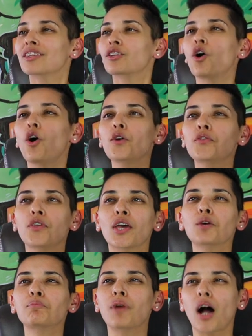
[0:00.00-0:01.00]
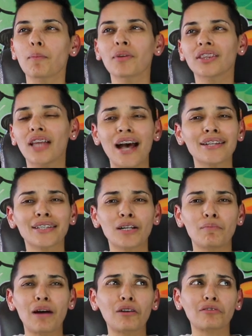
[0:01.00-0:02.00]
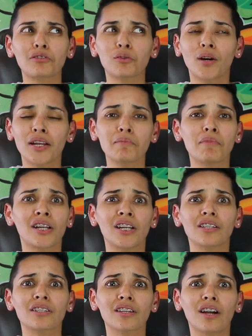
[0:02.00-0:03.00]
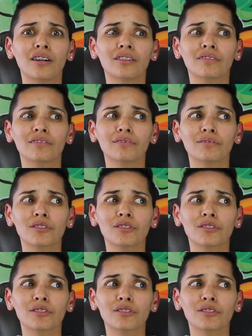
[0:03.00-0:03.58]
The whole thing probably lasted about 20 minutes, y'all.